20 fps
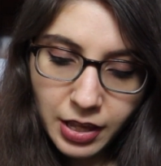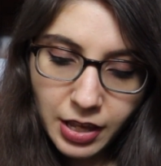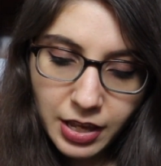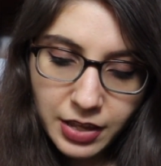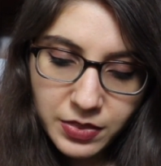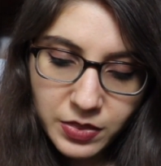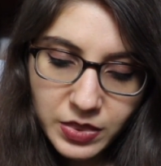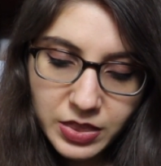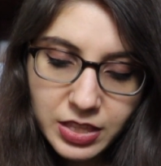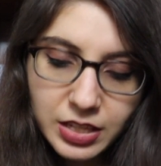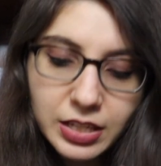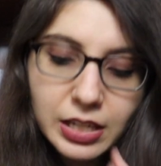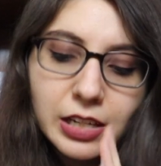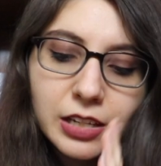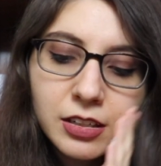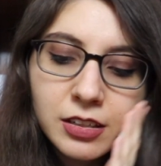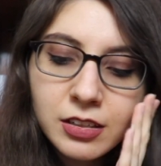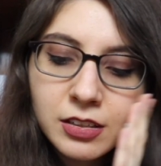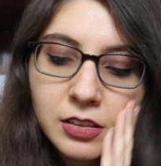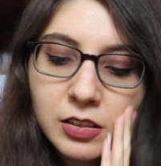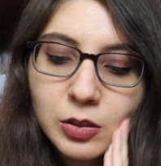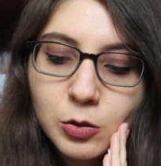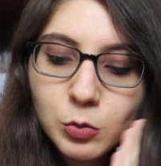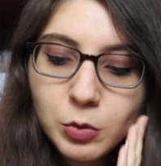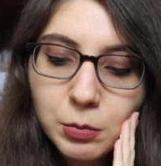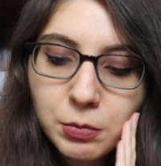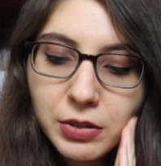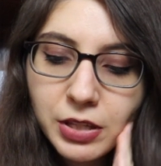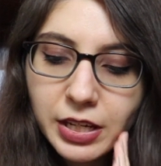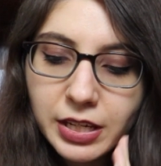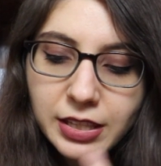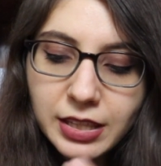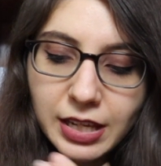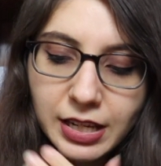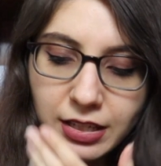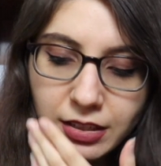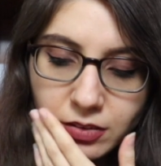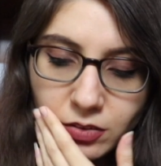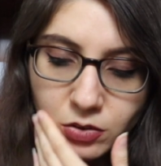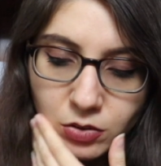and then you apply
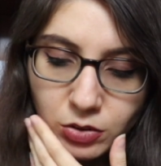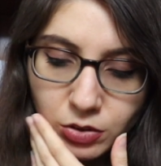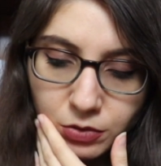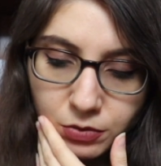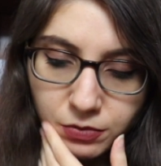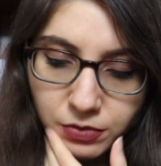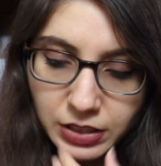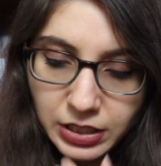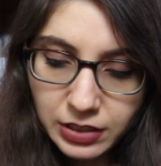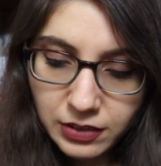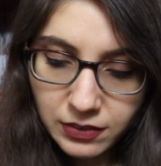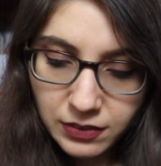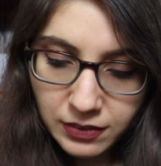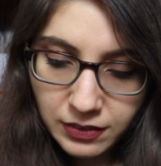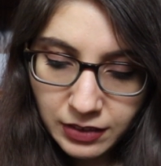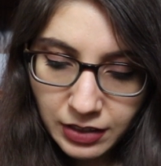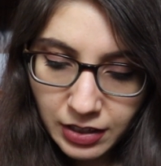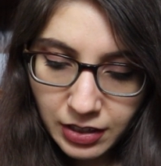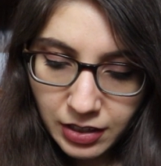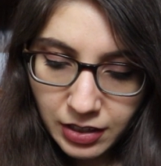that to your face.